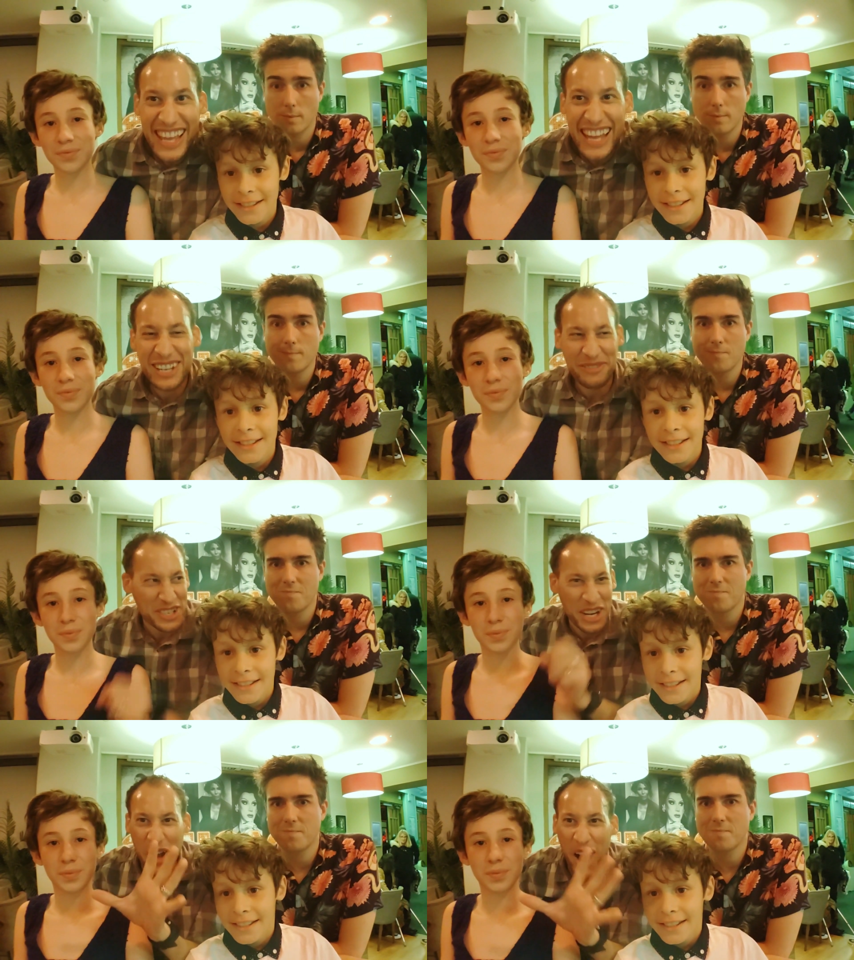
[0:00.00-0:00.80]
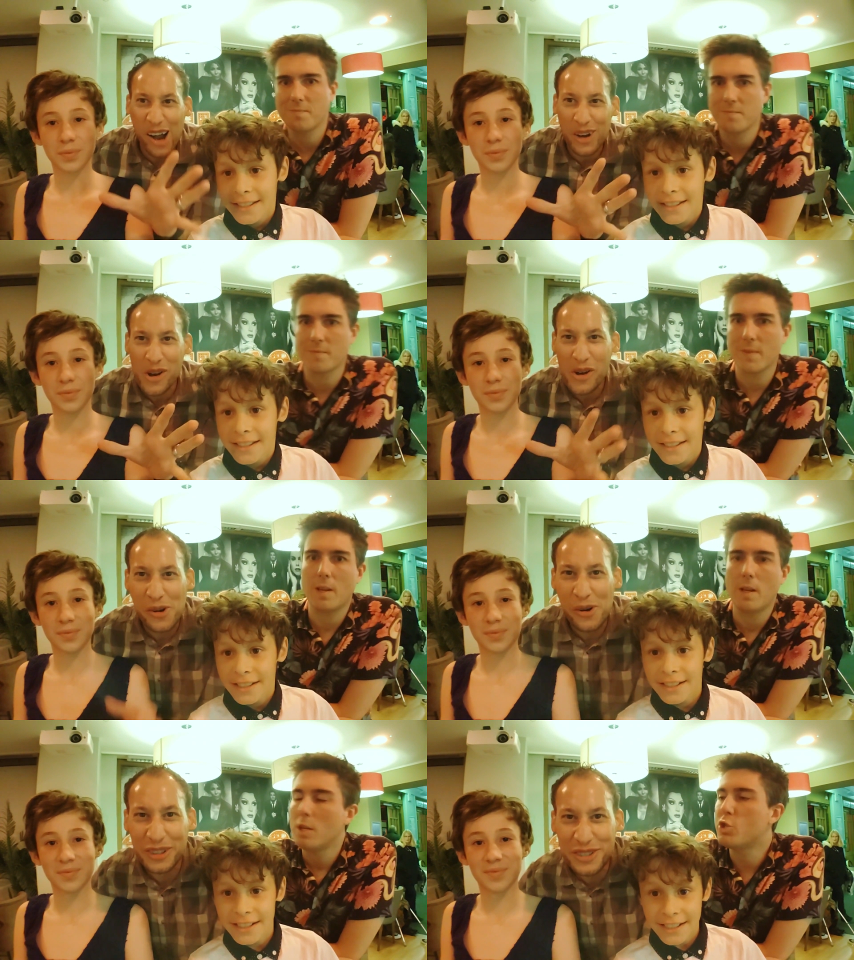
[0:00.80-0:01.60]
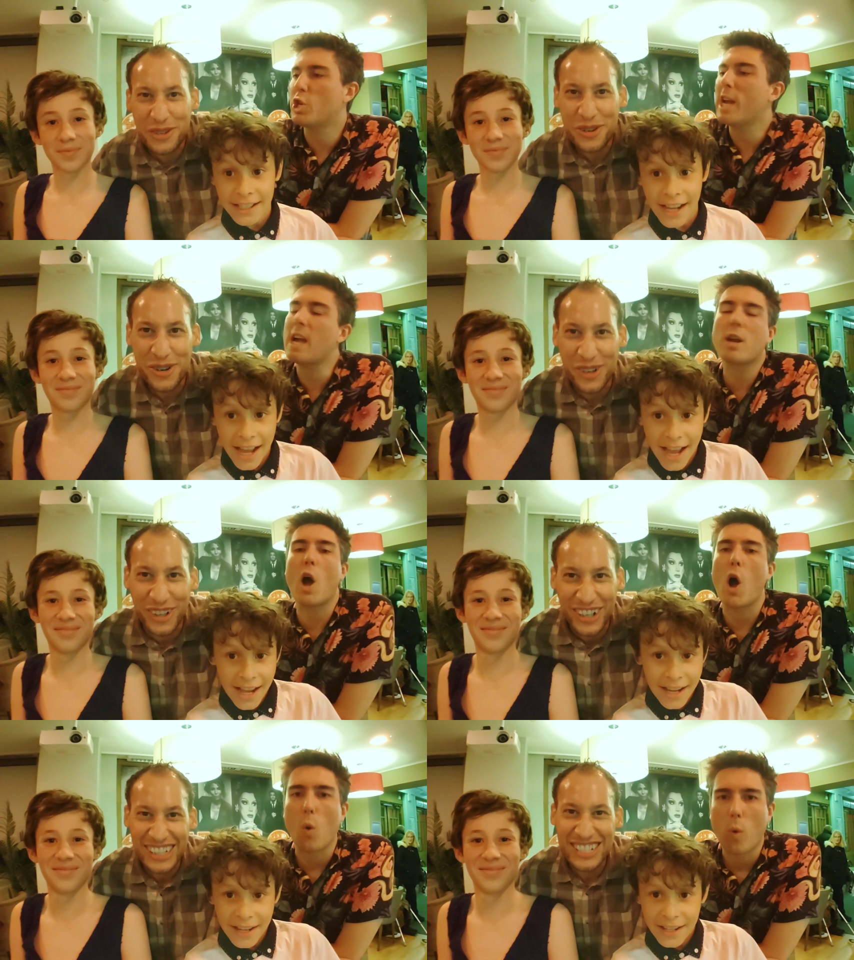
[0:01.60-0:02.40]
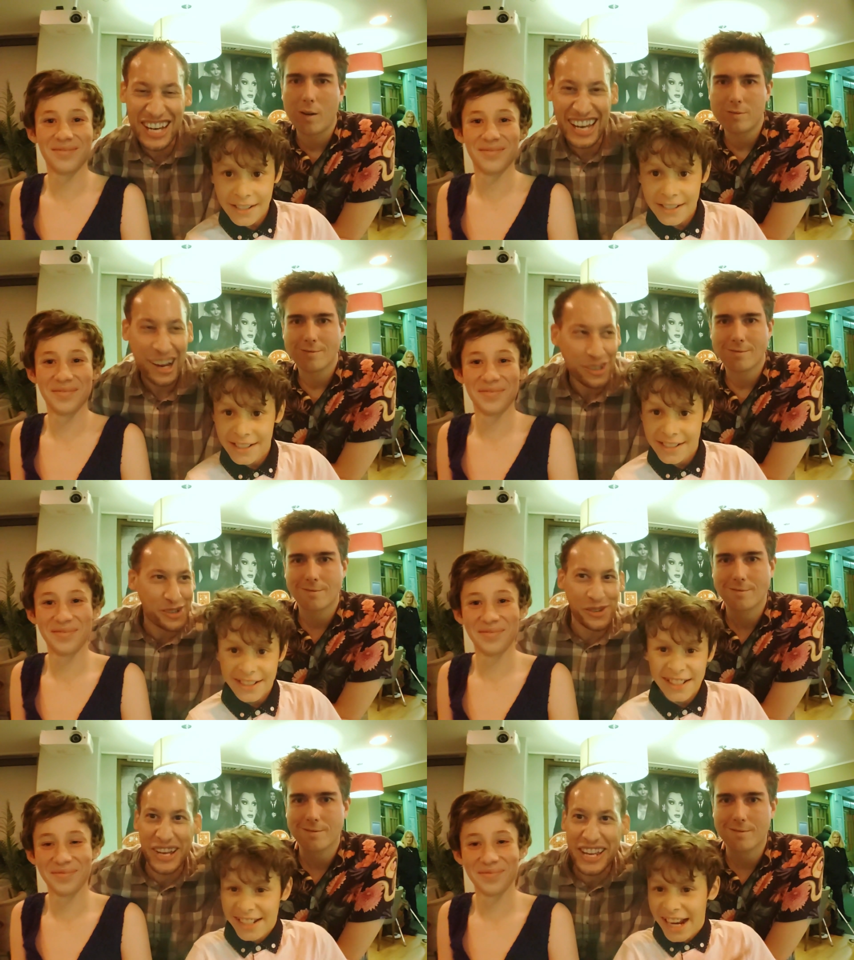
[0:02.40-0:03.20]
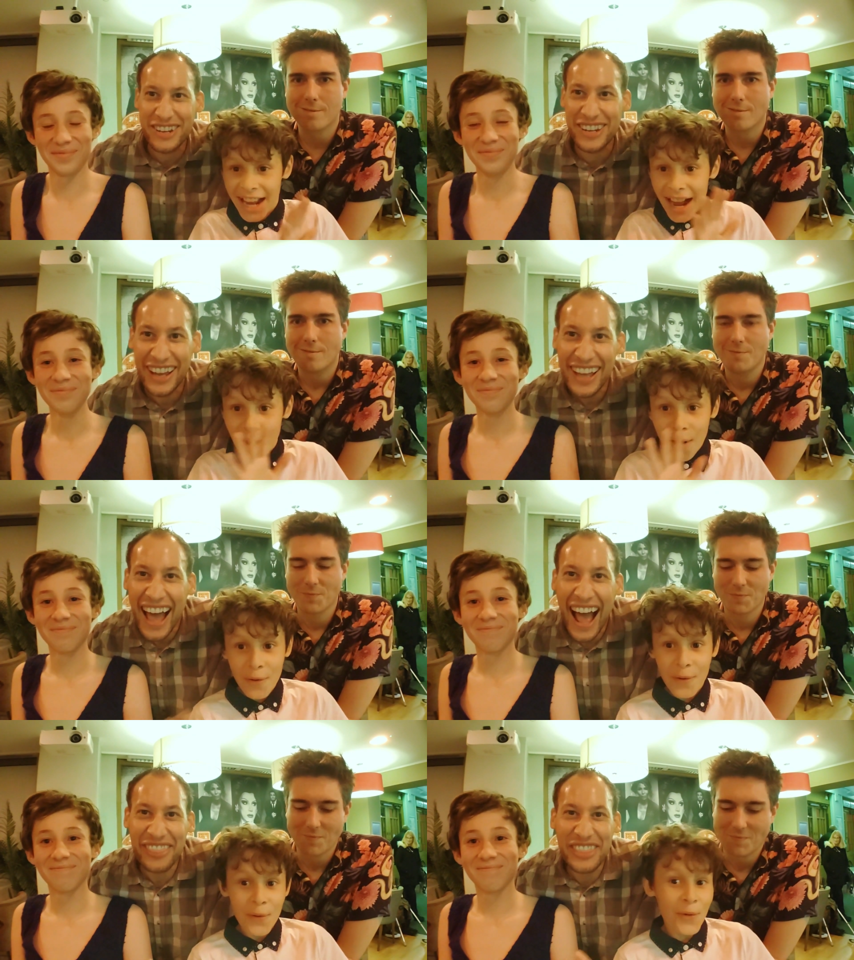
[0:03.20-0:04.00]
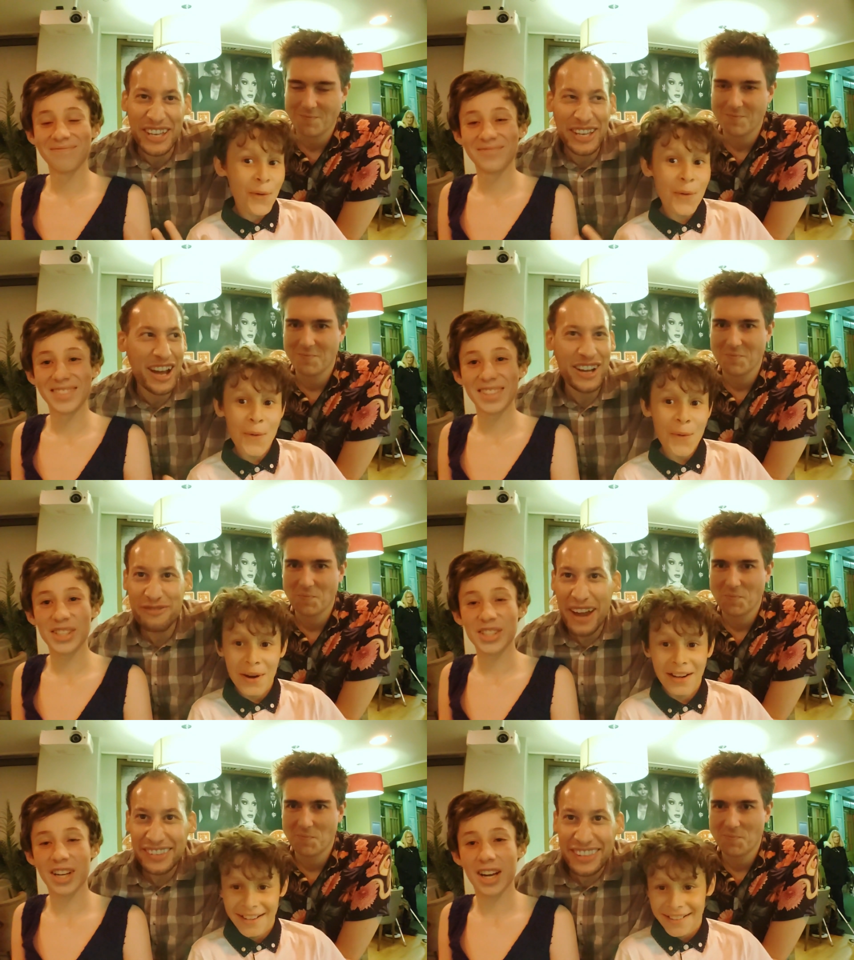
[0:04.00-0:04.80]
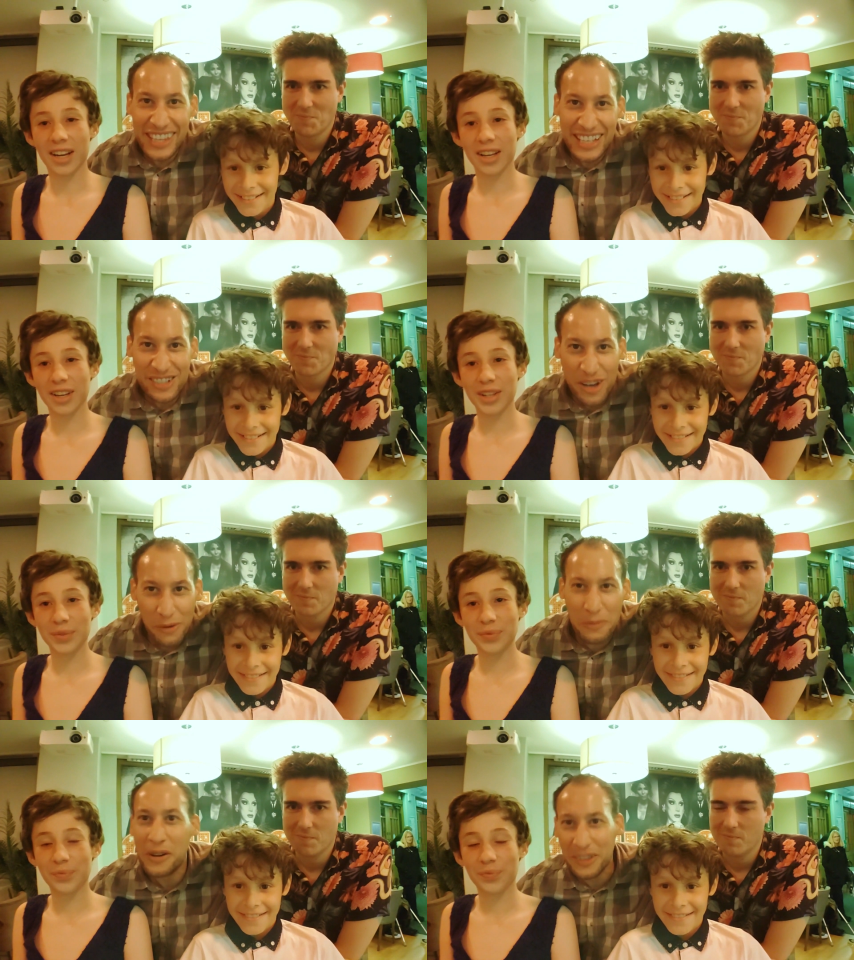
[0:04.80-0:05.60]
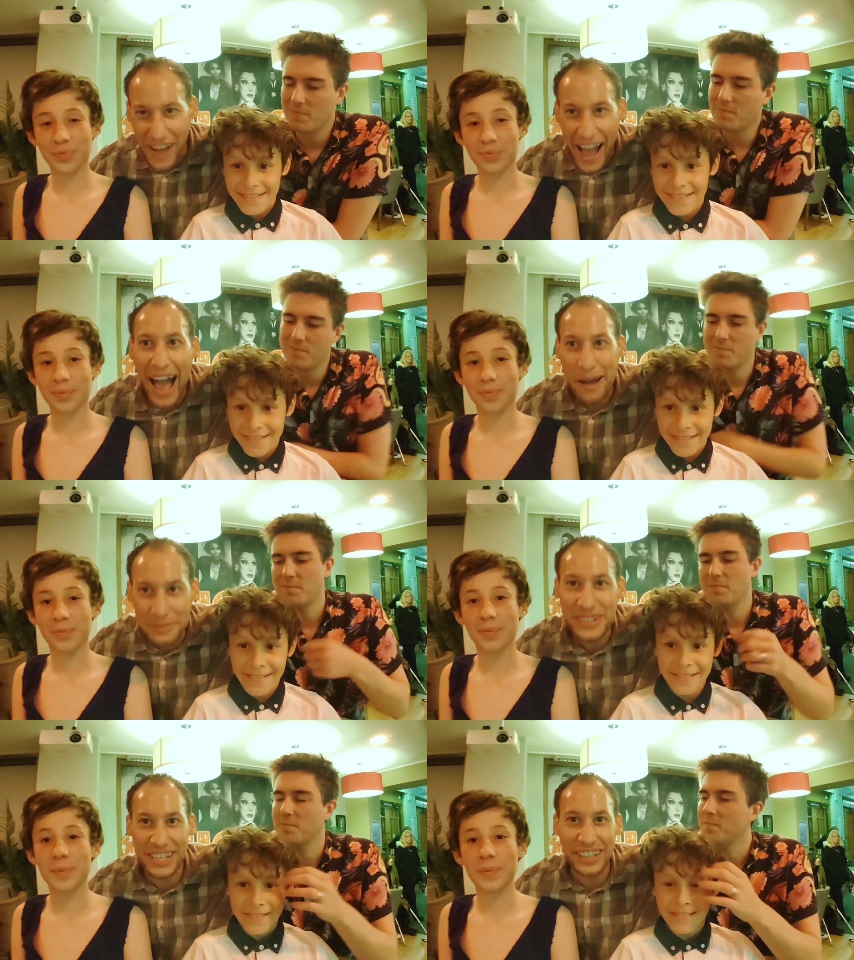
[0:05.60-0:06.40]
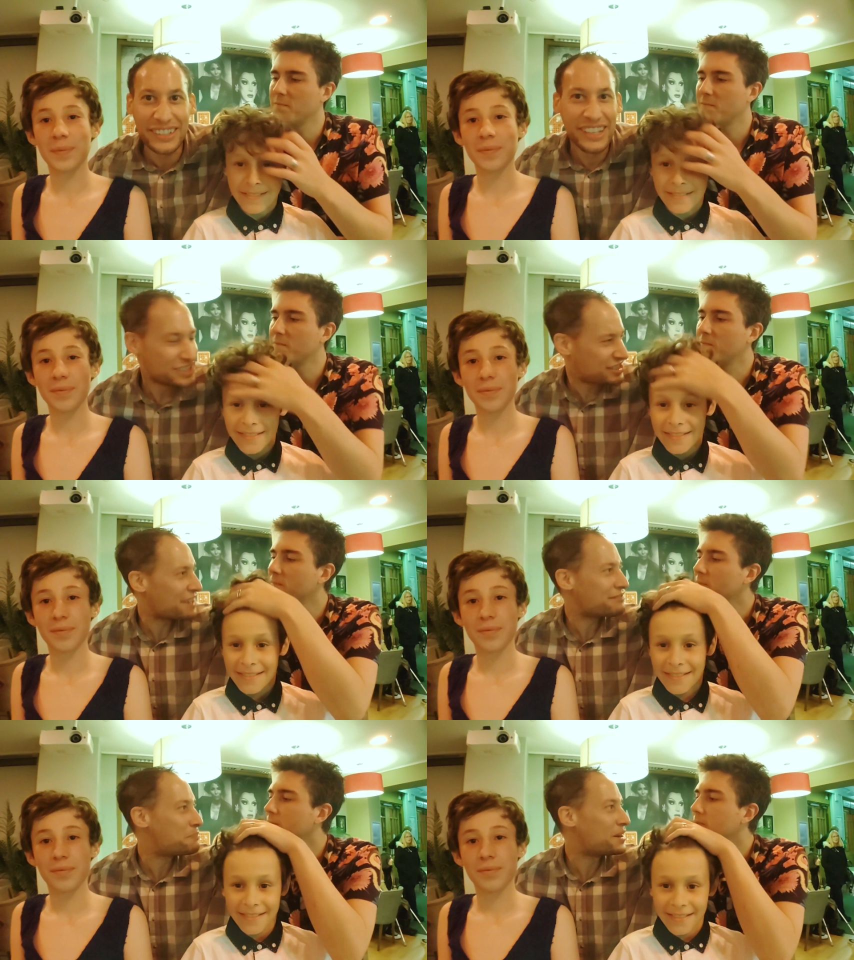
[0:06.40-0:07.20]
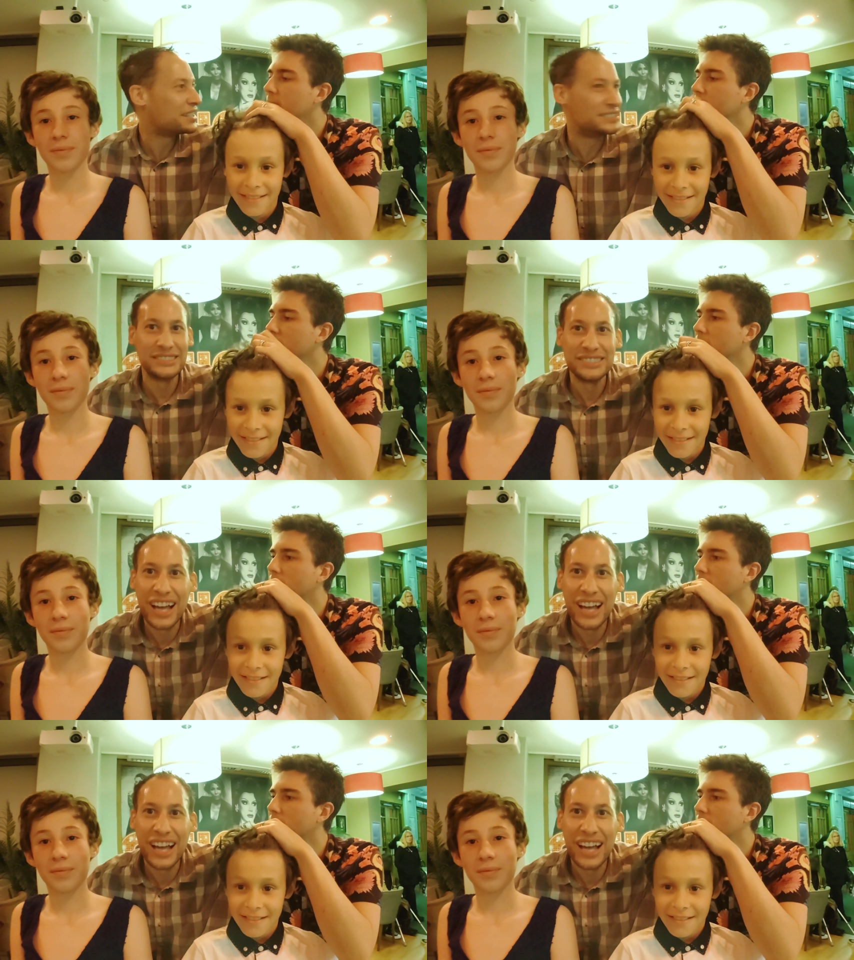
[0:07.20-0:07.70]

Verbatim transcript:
Speaker 1: to the end of Chicago on tour. Chicago. Chicago here Chicago. at the uh, Grand Theatre, Wolverhampton. Do you have a pun?